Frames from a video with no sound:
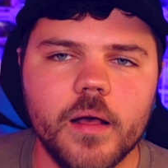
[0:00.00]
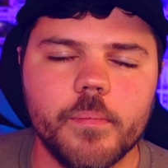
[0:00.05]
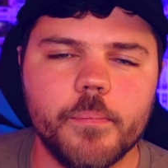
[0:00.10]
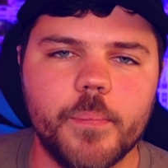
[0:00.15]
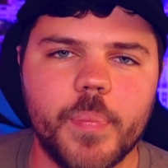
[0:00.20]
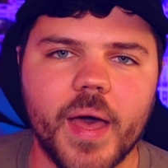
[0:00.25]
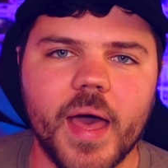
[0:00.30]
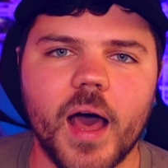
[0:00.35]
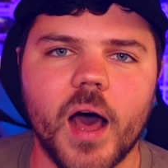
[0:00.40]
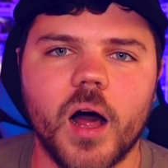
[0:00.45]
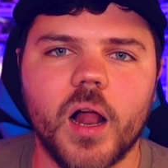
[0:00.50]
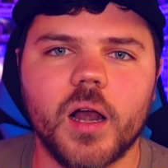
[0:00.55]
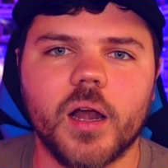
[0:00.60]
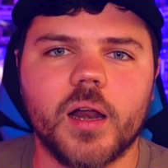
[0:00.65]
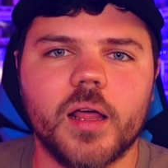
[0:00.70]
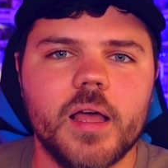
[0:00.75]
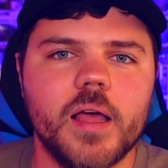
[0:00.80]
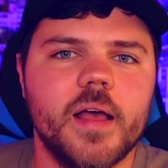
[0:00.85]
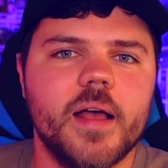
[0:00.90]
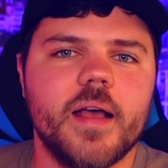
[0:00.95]

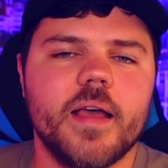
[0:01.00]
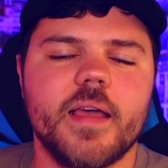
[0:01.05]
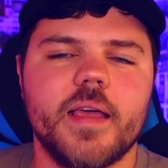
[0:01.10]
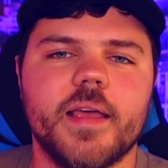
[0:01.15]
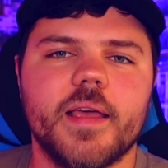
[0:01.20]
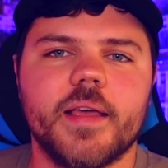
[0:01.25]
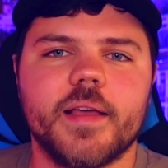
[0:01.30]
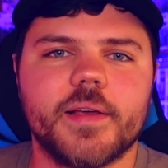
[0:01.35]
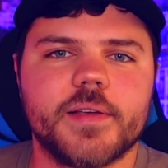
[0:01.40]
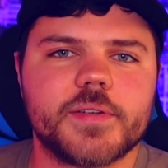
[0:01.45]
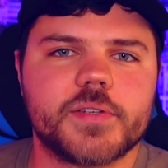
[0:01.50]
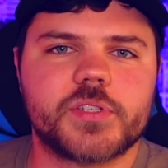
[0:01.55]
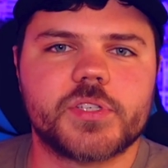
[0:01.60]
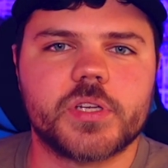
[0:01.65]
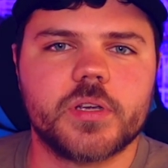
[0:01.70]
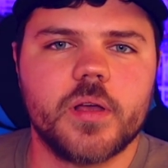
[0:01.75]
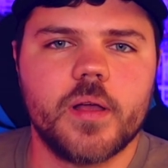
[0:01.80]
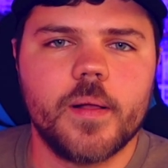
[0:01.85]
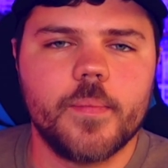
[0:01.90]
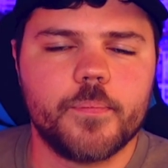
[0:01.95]
Bell
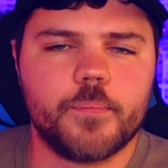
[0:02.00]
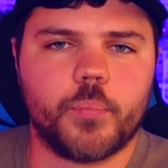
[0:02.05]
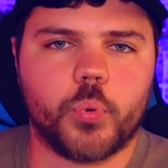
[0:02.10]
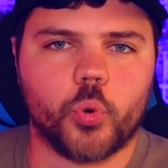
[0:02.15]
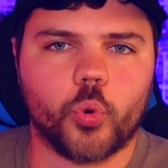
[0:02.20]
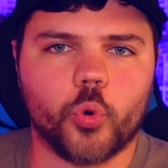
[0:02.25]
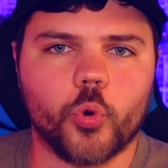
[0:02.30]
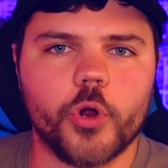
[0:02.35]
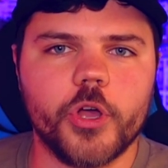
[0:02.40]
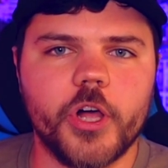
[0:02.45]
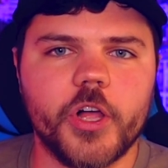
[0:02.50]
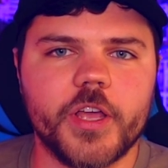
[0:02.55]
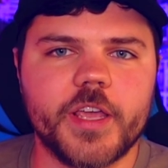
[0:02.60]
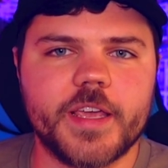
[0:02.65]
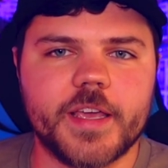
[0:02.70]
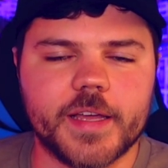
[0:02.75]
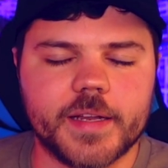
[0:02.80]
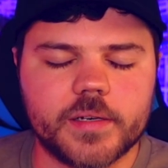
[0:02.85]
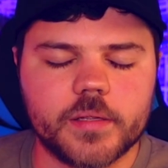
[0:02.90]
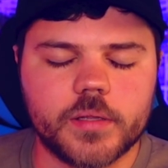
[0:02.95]
is
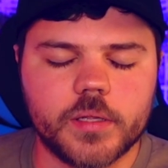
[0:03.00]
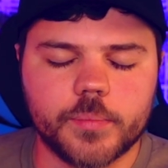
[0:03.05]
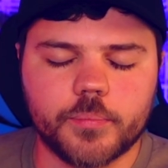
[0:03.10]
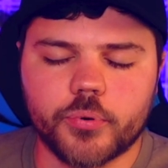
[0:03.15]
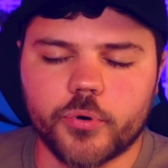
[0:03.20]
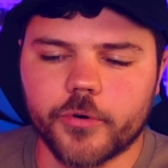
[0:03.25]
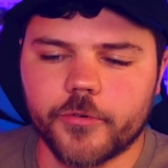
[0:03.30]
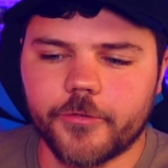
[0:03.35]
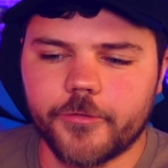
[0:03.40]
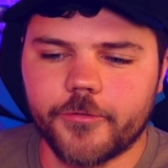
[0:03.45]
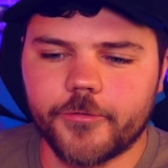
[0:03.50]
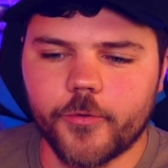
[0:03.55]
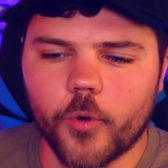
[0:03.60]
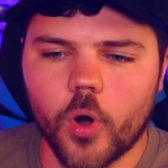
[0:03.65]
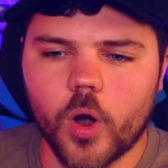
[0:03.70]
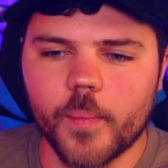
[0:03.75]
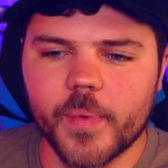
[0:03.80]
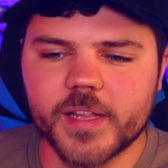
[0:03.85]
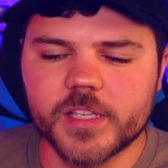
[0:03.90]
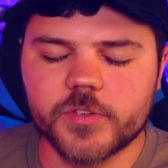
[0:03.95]
brilliant. The
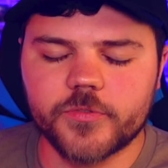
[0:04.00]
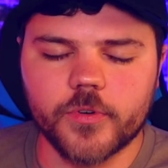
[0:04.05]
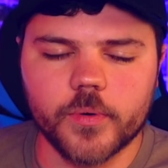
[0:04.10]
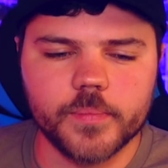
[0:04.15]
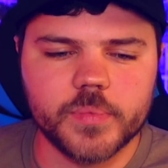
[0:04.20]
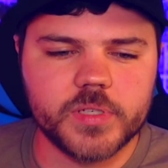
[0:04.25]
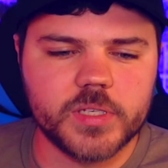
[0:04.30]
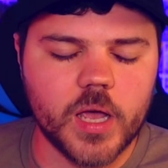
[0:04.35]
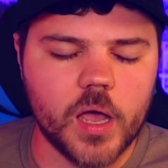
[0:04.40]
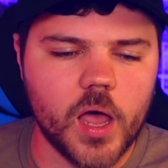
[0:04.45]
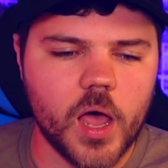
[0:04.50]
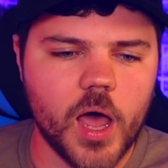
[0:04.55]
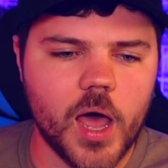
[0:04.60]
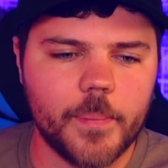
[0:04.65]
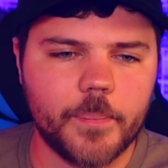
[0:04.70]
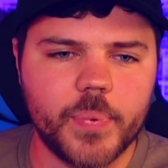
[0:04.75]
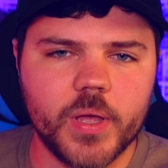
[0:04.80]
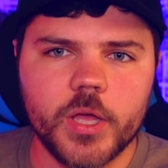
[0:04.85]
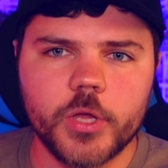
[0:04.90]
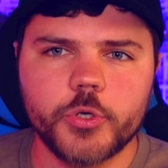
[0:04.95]
performance from
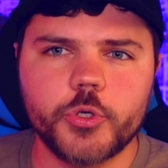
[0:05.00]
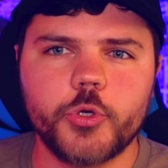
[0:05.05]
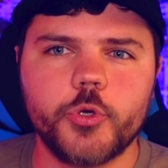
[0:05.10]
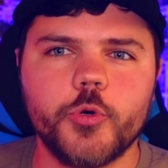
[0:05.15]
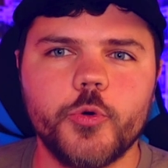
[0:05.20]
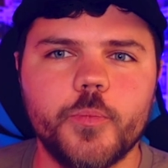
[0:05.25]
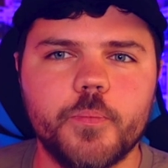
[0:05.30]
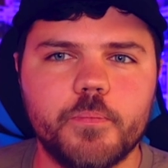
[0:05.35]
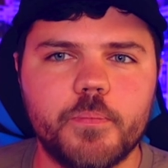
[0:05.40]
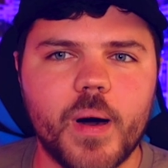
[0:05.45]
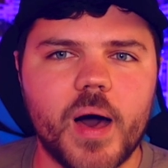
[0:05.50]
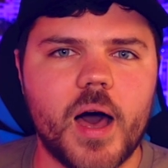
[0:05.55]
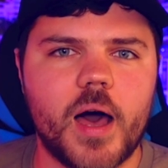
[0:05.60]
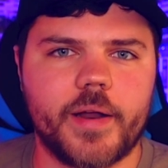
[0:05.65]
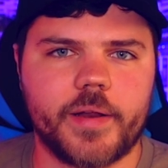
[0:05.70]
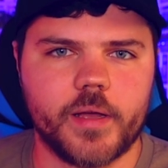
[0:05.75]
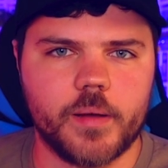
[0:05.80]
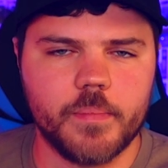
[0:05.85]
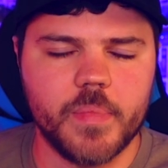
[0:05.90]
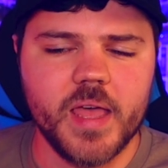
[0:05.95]
top to
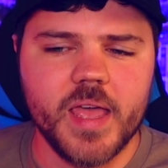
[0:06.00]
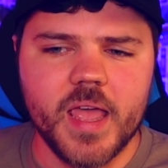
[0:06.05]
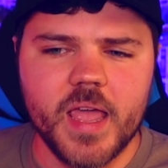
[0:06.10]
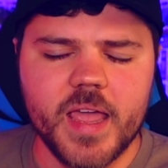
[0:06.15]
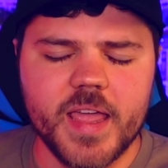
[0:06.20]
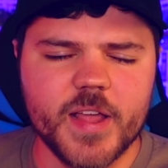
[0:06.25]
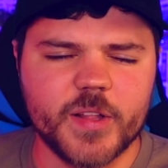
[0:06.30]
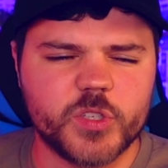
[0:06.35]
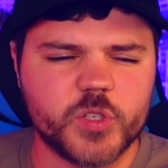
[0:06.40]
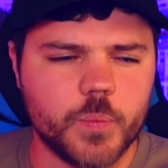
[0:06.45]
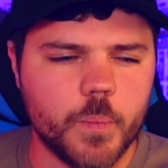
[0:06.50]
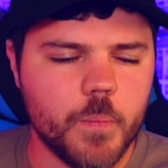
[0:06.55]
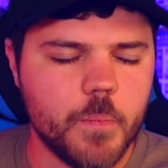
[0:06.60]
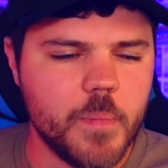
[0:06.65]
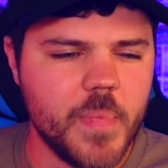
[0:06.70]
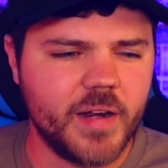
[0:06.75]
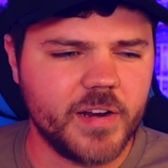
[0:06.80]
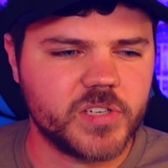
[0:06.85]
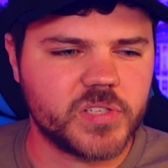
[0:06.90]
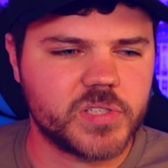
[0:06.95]
bottom, it's
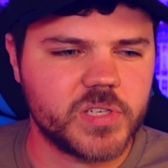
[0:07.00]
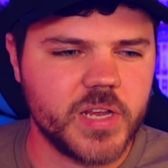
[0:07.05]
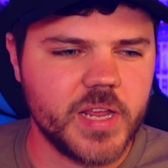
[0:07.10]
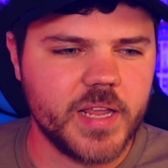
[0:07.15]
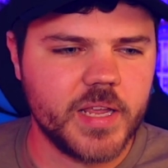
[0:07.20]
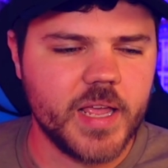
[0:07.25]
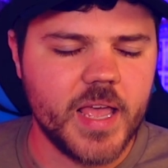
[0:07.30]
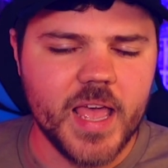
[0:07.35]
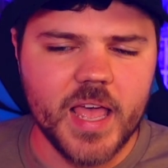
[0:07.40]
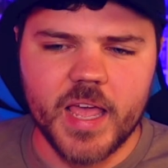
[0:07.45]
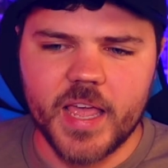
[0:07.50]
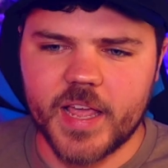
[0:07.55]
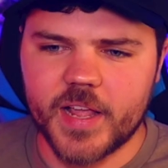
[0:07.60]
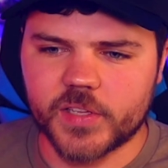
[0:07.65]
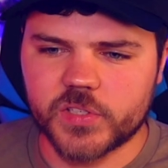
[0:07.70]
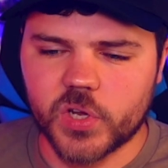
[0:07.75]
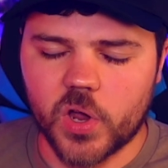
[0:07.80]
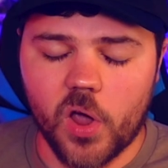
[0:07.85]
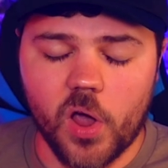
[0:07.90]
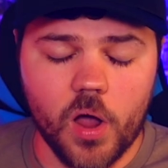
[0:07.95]
menacing,
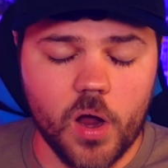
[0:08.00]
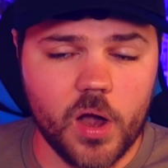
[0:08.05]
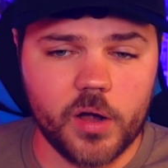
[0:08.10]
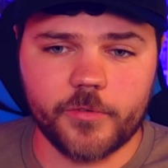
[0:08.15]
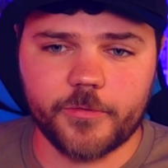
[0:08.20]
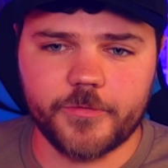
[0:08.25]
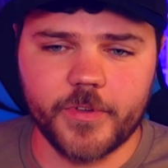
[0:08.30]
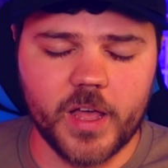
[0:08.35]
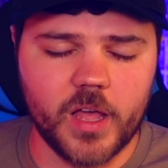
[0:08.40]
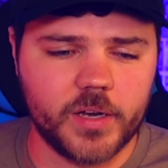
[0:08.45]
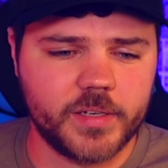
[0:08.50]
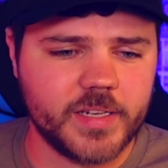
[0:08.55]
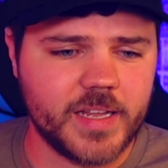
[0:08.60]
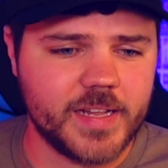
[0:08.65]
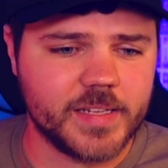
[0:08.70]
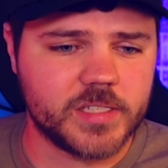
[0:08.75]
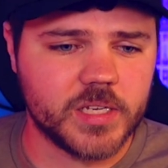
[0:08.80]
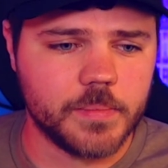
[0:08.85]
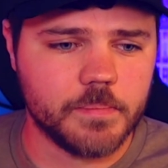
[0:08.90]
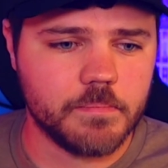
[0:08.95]
it's heartfelt,
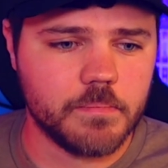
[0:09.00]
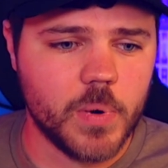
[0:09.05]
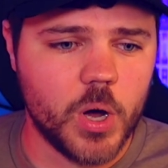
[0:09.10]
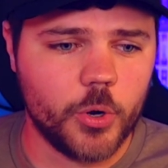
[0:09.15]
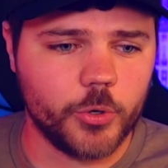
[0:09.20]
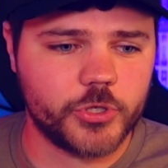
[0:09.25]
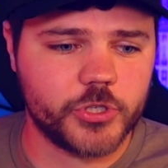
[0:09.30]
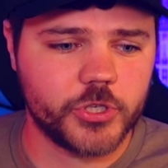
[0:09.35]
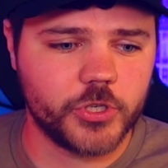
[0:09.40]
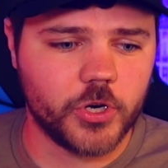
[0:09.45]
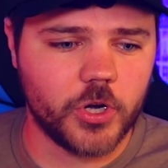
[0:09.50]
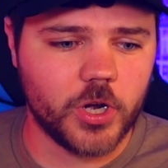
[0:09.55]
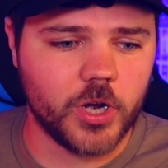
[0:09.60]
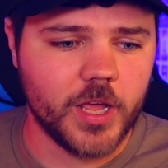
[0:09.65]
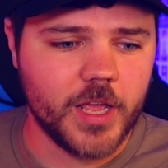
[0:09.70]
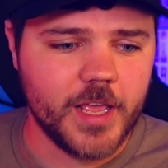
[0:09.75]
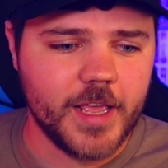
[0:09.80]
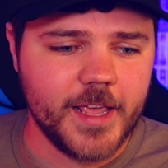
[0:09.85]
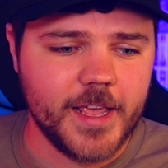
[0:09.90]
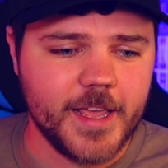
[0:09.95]
it's emotional,
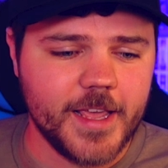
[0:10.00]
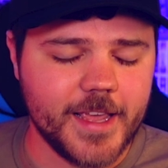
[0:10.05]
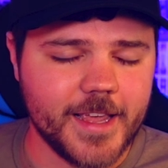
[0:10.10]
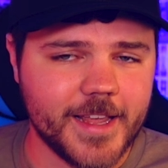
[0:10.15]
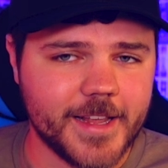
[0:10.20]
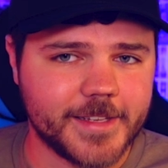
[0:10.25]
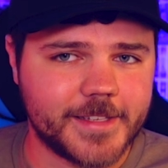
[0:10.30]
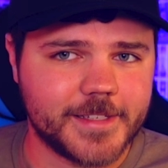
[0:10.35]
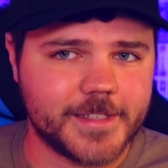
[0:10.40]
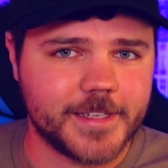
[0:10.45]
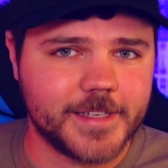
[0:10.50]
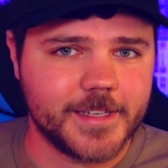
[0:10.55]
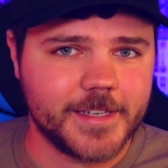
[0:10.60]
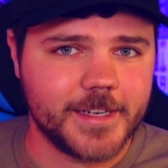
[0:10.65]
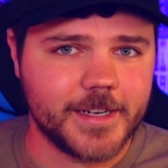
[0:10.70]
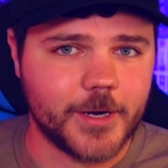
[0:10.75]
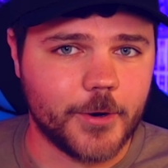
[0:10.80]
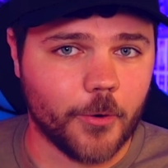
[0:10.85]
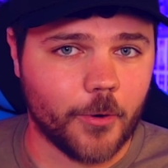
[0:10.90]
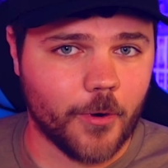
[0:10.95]
it's
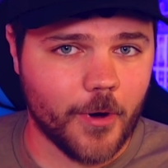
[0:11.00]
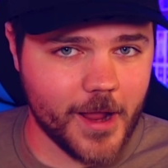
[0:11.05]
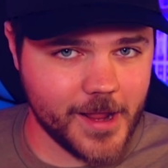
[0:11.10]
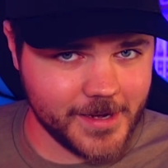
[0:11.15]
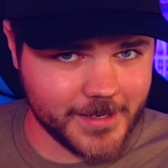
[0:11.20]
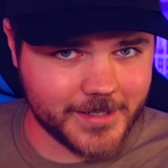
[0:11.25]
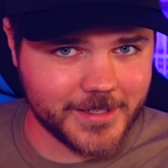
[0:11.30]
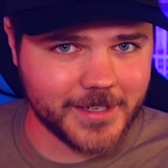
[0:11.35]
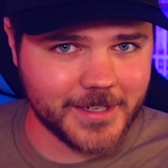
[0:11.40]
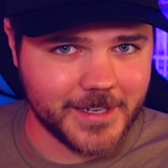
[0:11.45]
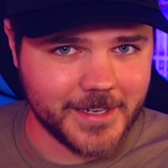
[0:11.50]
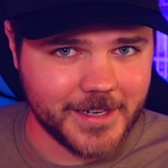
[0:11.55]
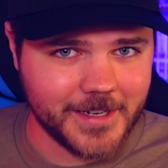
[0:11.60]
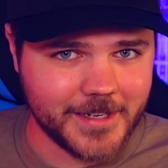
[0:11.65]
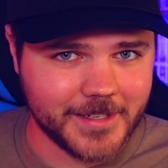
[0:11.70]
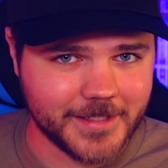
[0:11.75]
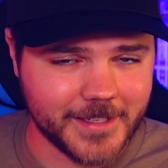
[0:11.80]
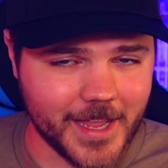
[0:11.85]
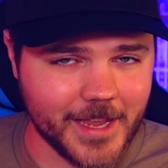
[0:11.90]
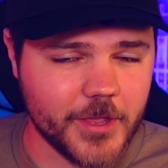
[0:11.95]
great.
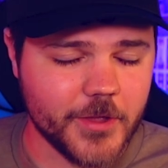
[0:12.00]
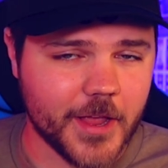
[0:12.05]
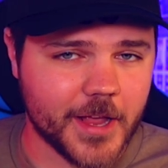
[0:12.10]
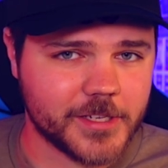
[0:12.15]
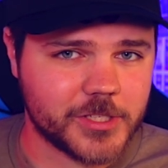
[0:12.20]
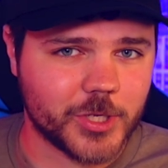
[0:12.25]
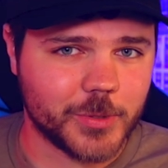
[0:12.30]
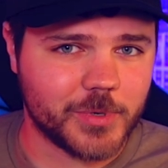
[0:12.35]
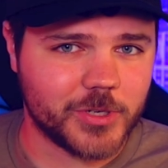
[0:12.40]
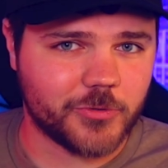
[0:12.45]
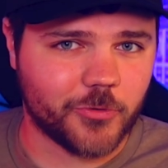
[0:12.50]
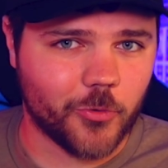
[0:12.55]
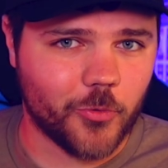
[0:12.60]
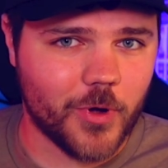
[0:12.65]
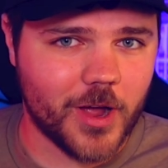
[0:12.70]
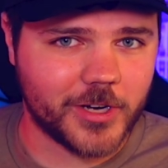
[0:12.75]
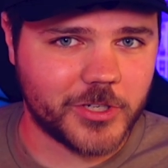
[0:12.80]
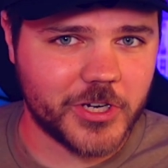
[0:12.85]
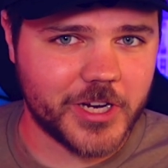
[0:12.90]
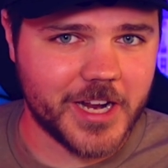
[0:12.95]
Thank you guys so much for
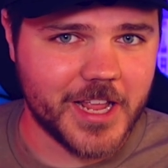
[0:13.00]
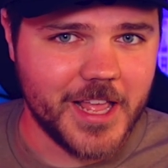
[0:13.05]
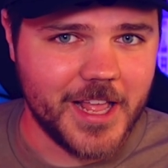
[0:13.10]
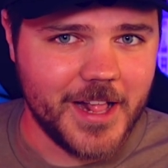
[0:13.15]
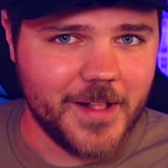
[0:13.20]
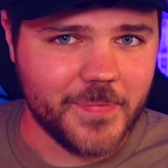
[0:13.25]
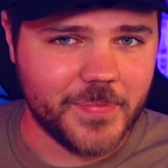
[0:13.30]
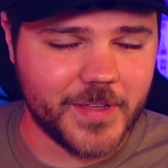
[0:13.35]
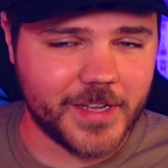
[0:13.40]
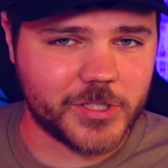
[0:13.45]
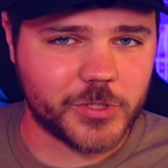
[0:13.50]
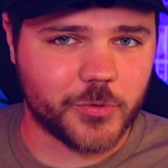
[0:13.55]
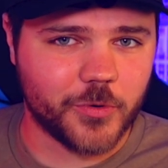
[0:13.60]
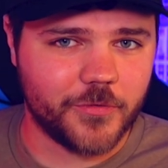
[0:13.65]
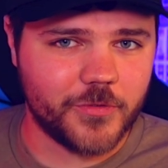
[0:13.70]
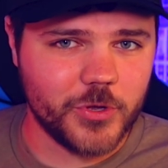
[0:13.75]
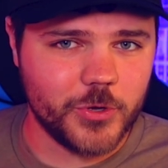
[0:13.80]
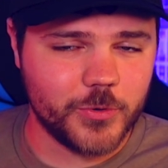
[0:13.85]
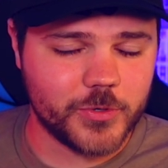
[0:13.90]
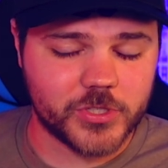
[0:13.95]
watching this
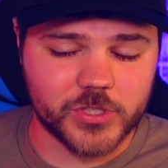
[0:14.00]
review.